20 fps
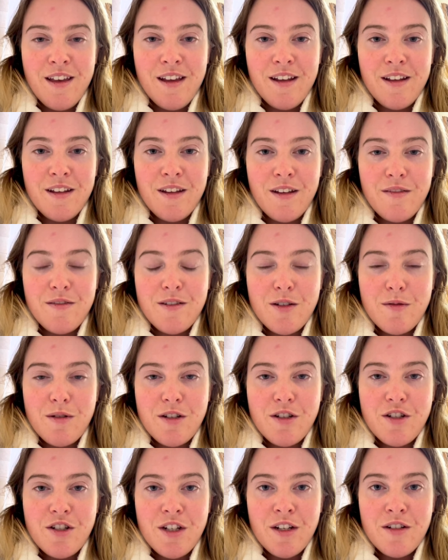And you have to be
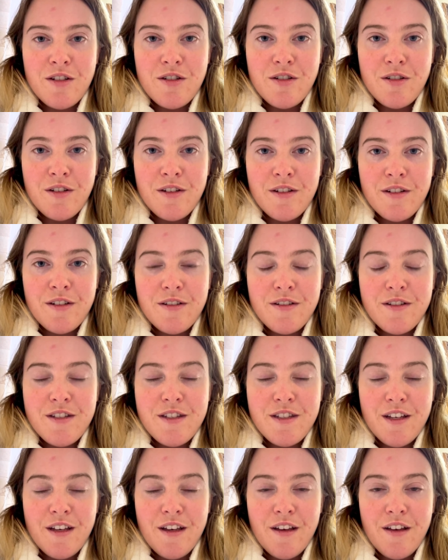gentle on
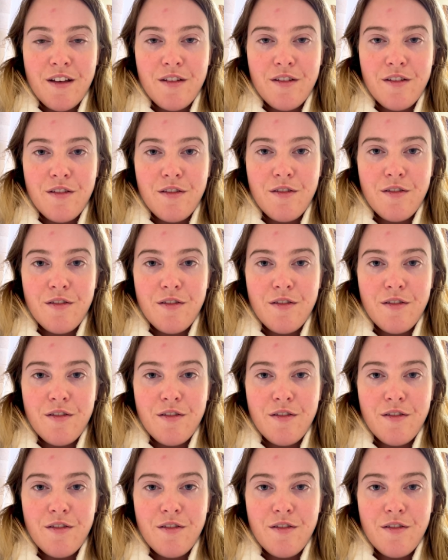yourself